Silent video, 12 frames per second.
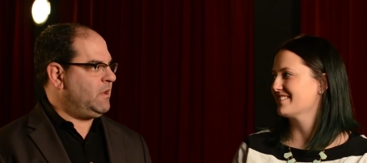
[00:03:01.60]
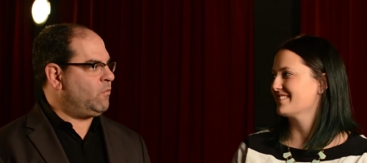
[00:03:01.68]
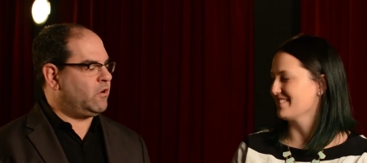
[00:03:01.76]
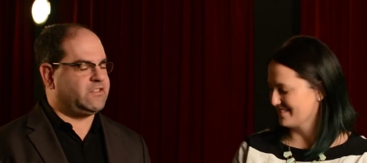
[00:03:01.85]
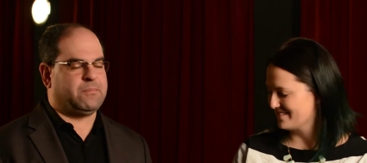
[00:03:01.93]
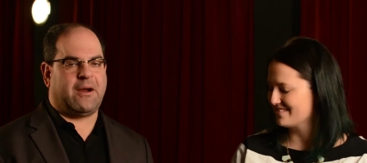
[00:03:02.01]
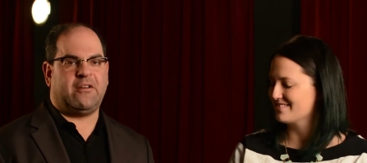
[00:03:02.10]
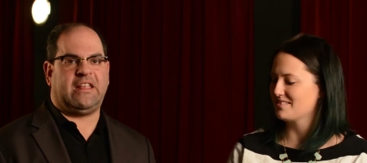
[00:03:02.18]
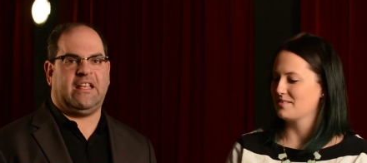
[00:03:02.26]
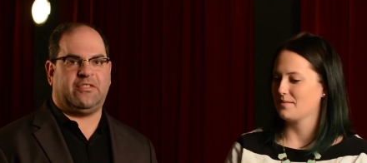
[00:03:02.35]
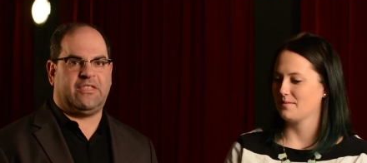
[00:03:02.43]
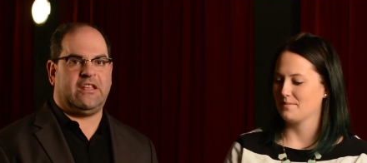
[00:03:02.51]
Speaker 1: Awards party at
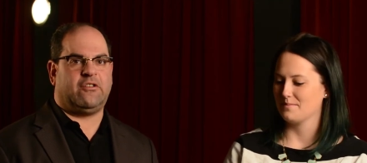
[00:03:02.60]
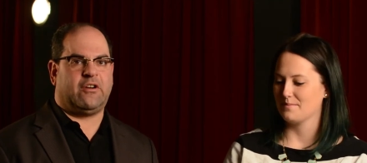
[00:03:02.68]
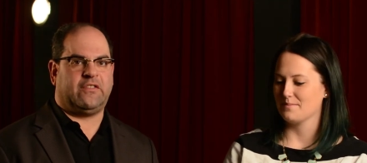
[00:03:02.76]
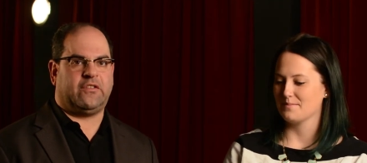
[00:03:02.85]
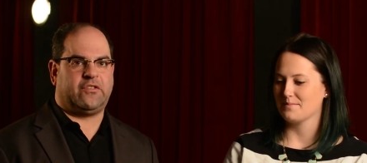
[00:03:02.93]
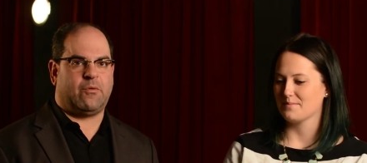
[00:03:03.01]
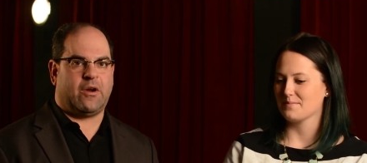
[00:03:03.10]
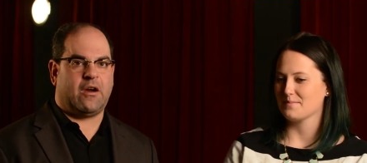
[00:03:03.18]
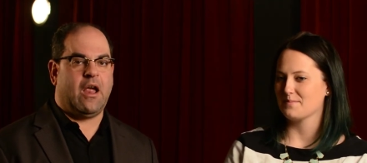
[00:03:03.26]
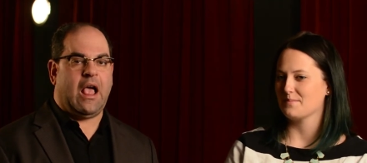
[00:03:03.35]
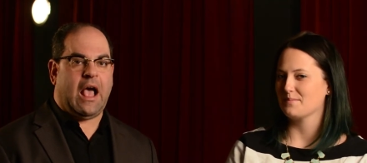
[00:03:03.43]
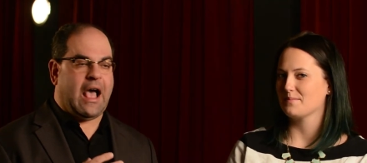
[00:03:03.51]
Theater on the Square.
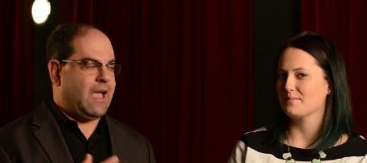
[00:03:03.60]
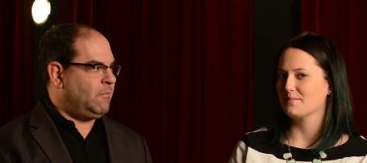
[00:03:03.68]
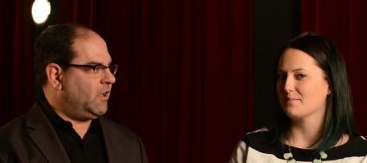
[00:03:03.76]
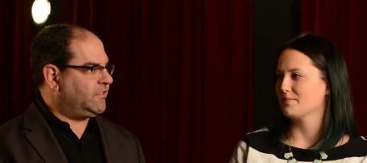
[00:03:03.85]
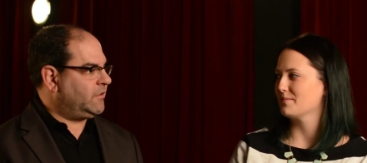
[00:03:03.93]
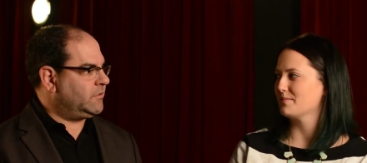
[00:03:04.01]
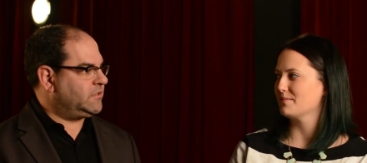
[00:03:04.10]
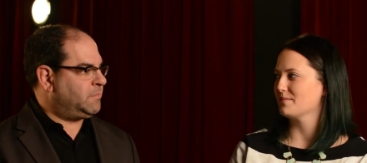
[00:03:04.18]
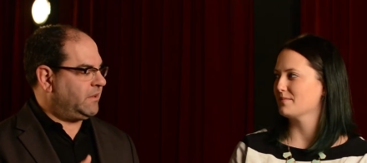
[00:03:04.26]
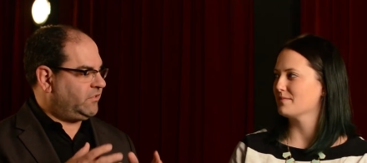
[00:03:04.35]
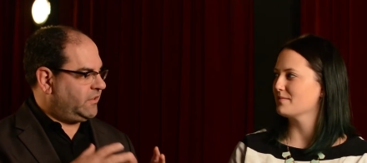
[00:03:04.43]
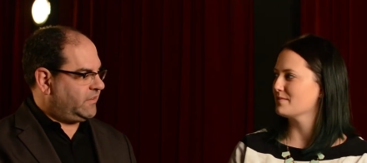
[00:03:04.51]
I'm also especially